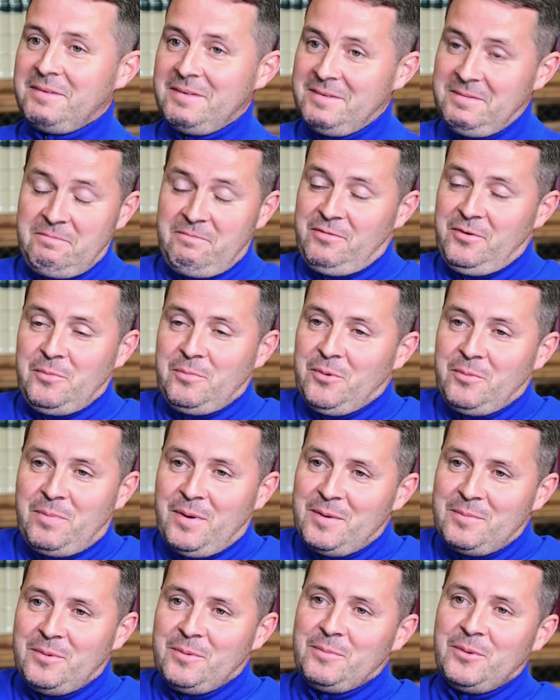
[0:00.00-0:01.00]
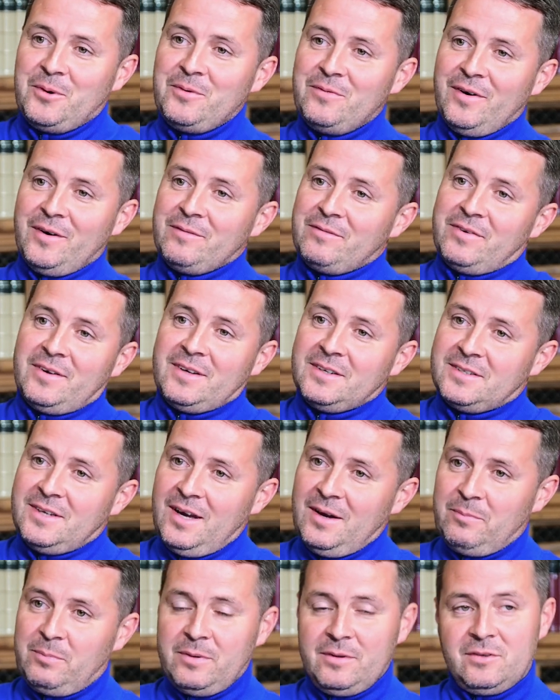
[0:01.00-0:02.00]
In football, people move on, things
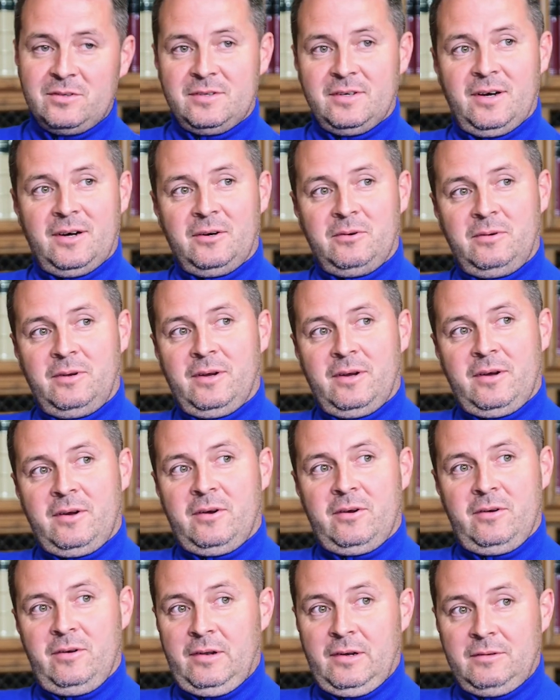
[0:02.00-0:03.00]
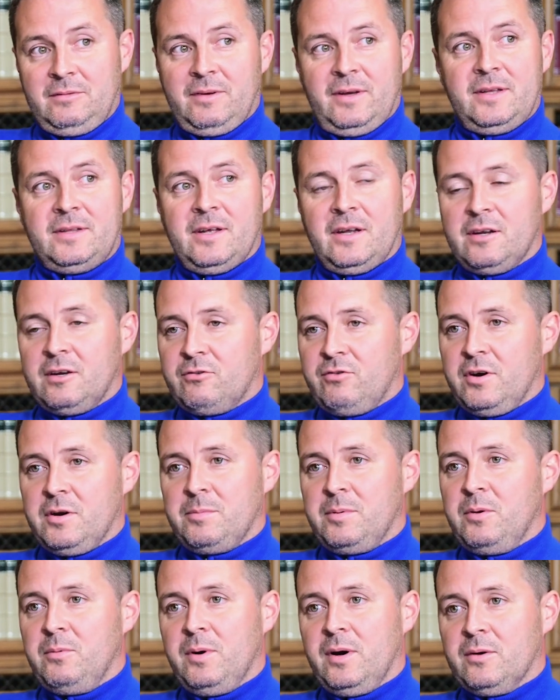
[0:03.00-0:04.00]
happen. So, he'd done
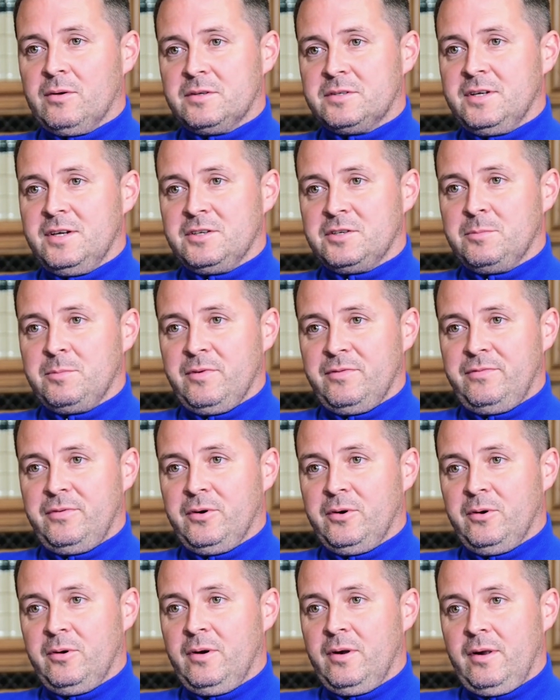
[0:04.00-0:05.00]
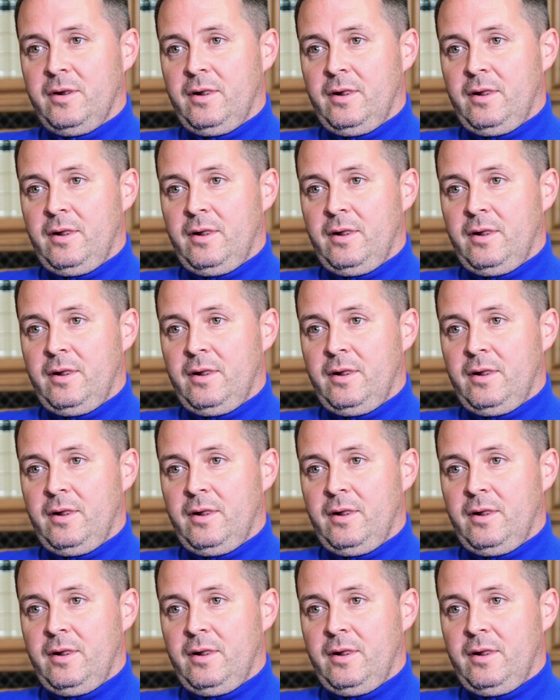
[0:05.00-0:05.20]
incredibly well the season before.